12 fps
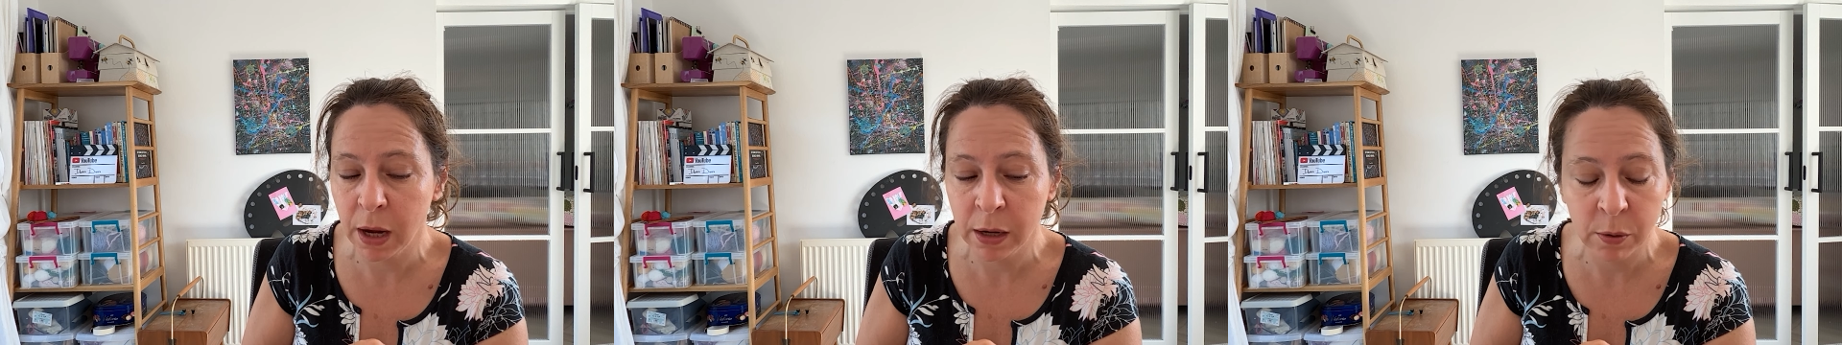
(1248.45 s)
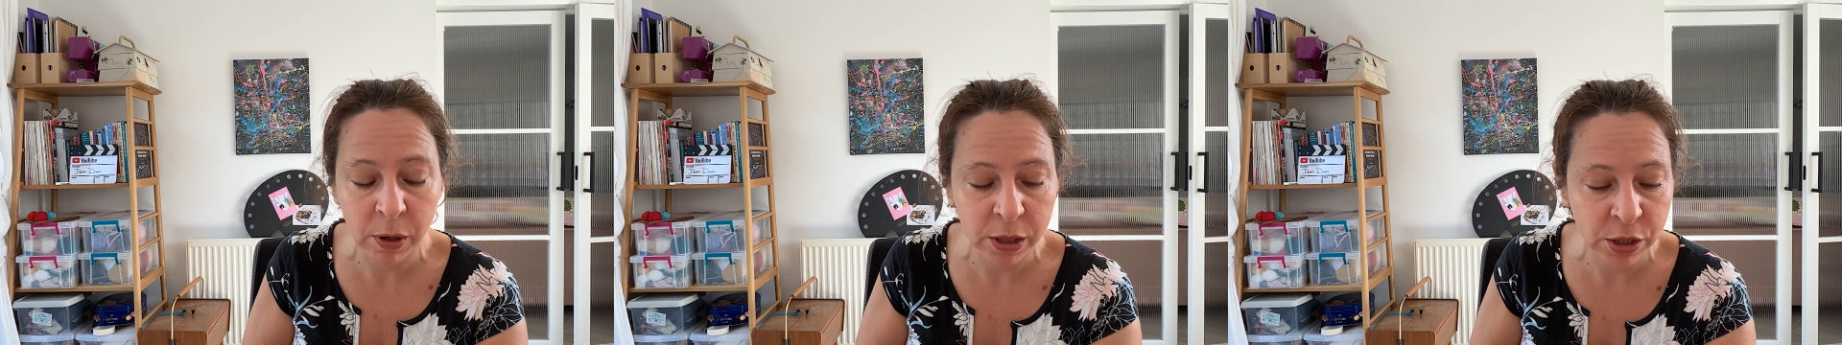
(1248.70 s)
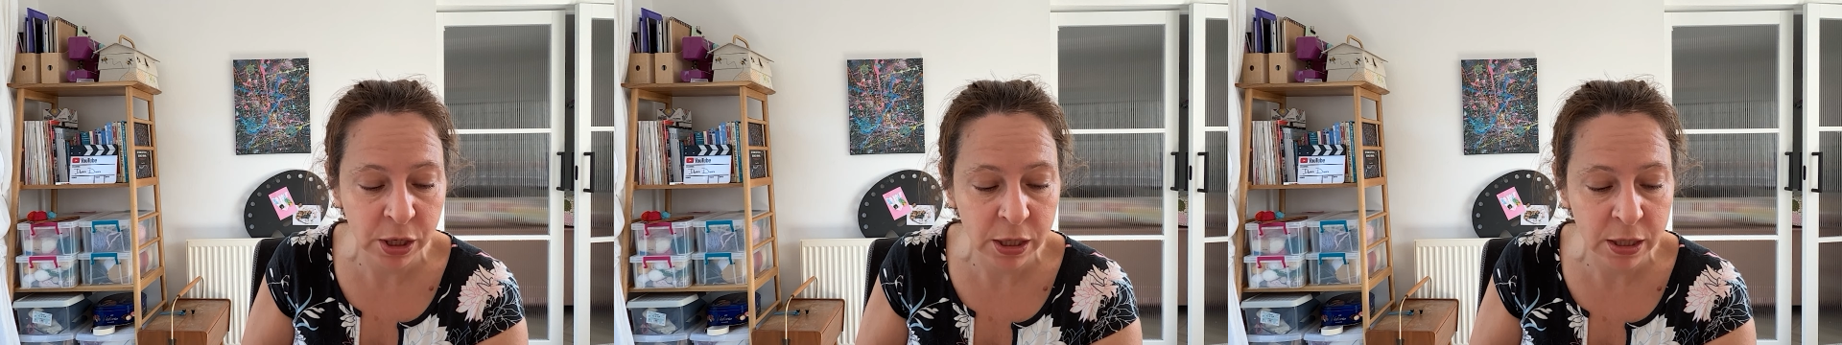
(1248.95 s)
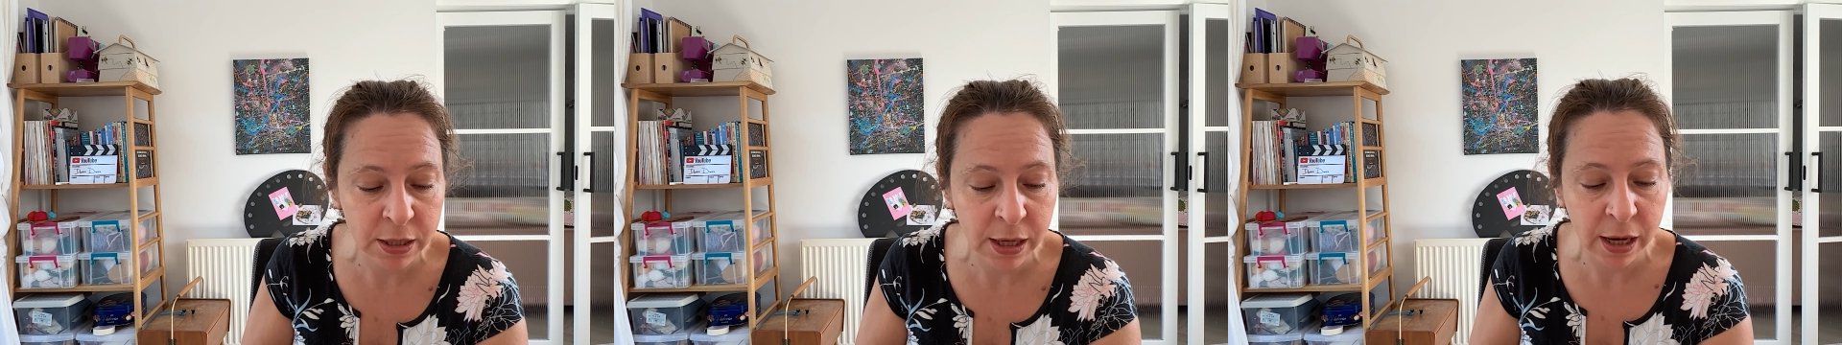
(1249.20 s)
any
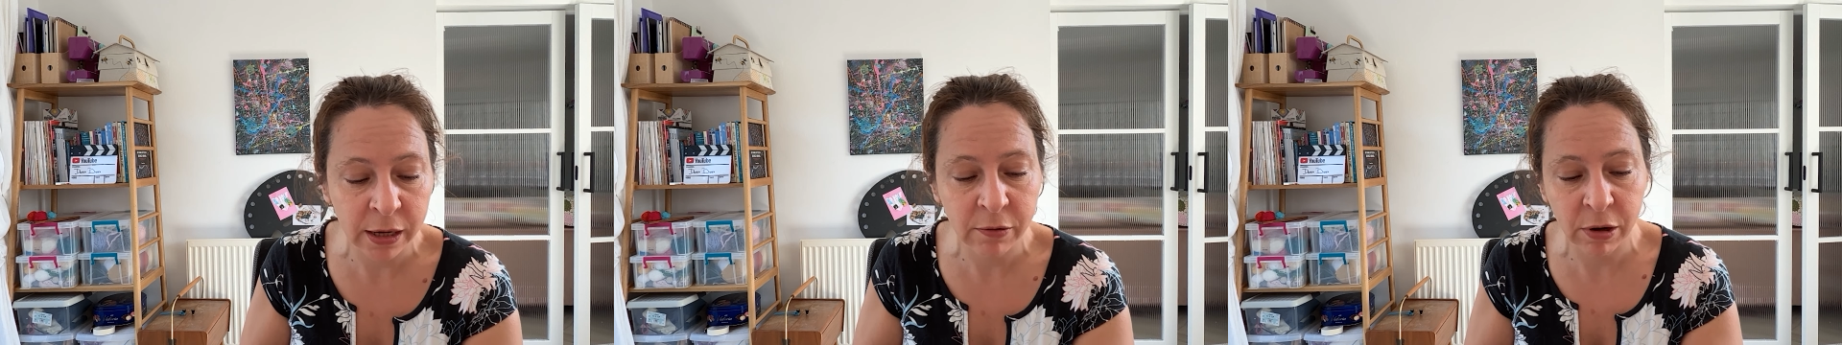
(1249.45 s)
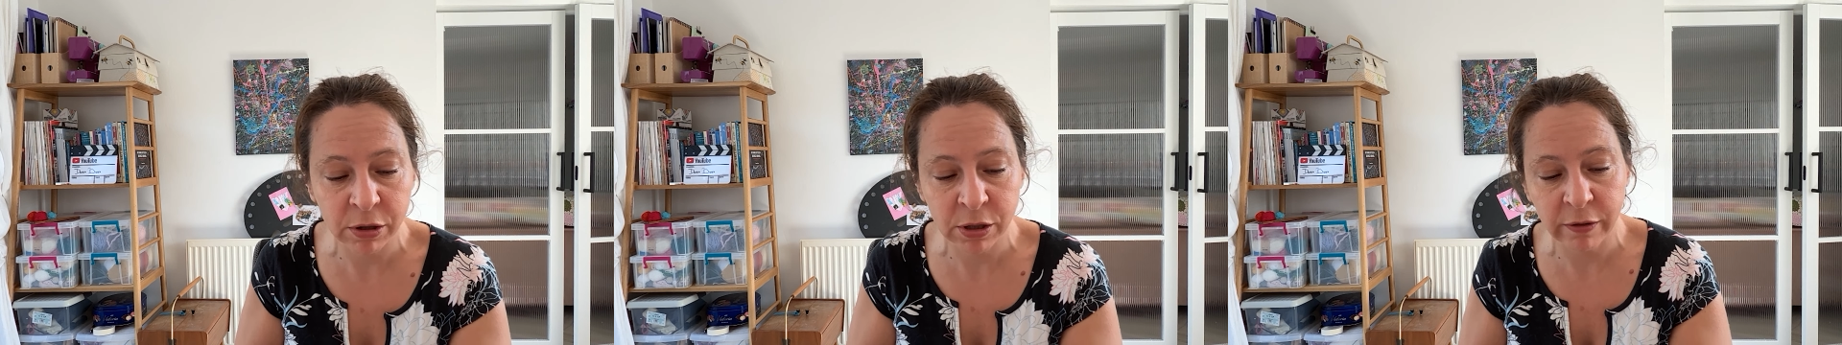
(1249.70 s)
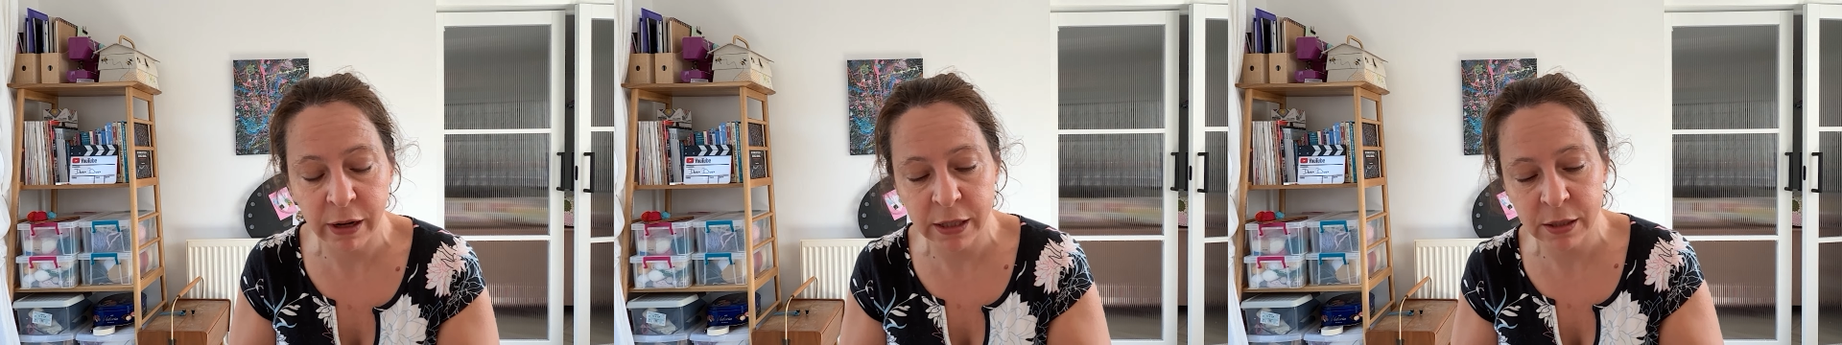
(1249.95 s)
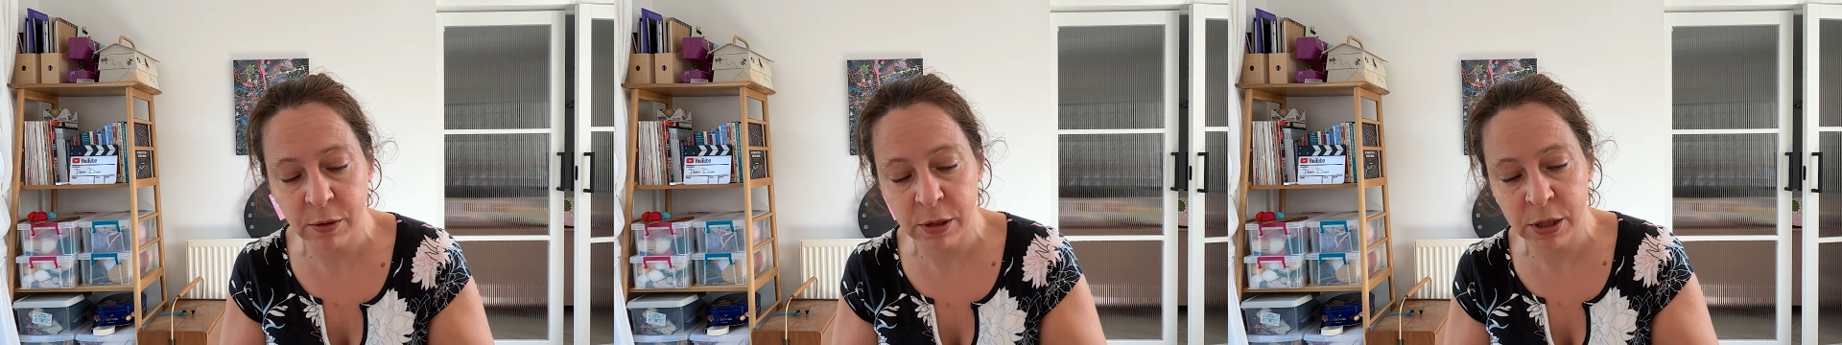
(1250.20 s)
questions, any crochet
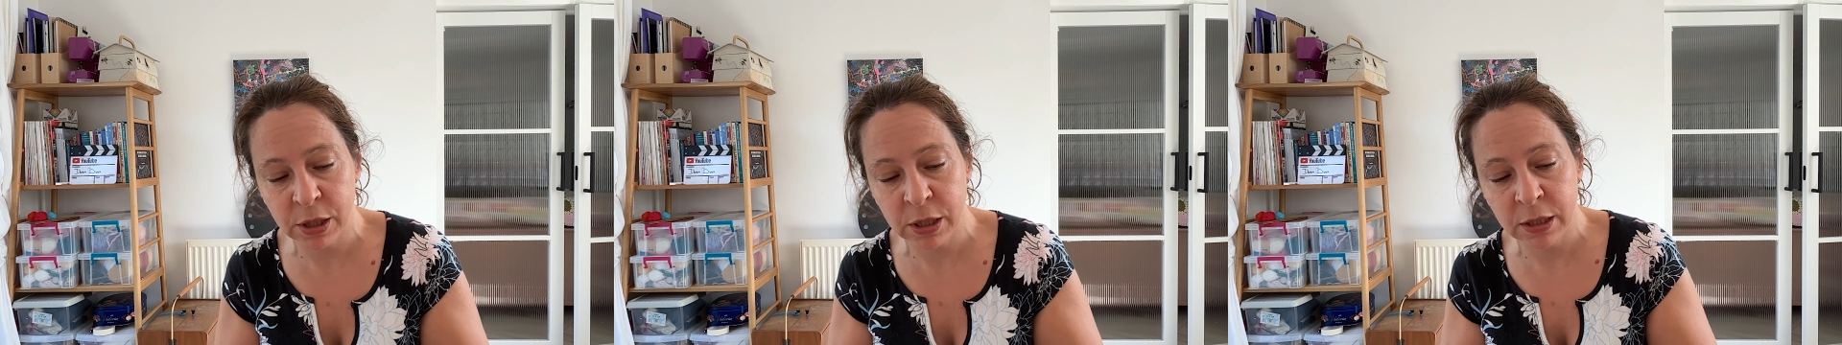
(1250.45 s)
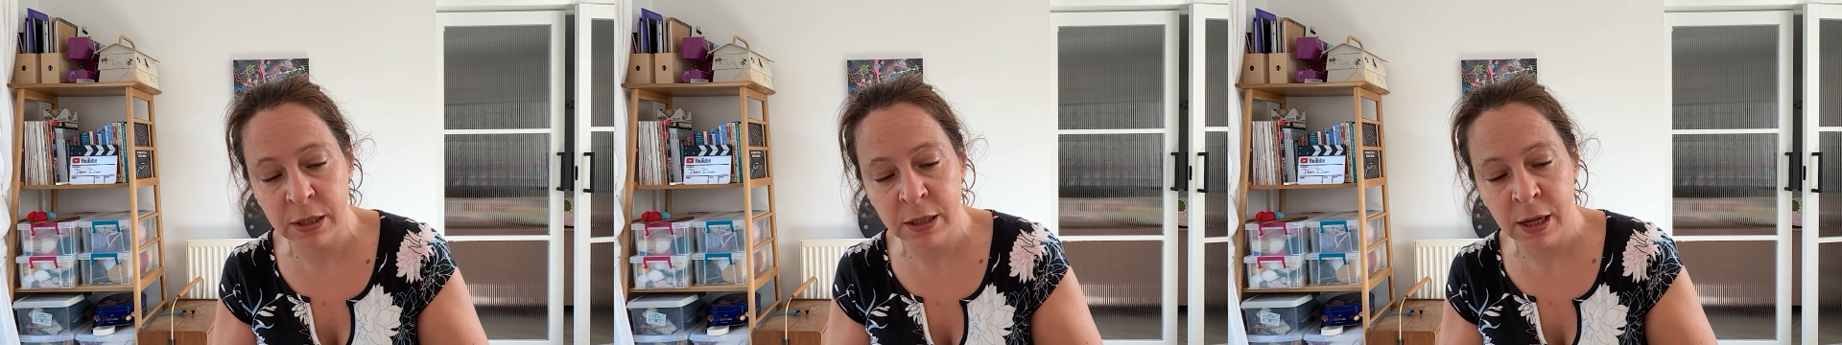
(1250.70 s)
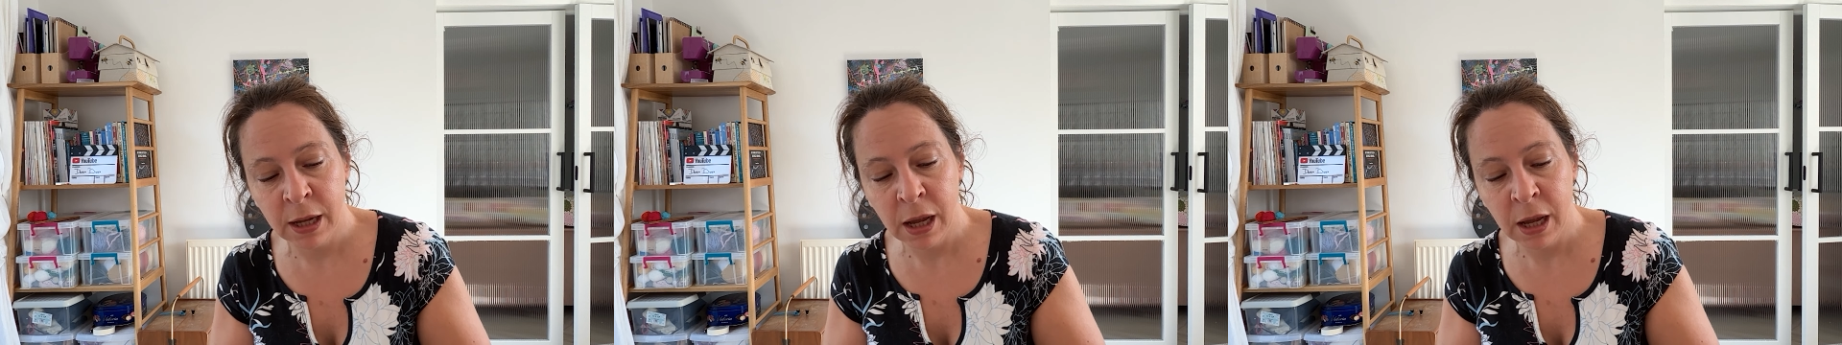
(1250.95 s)
related questions,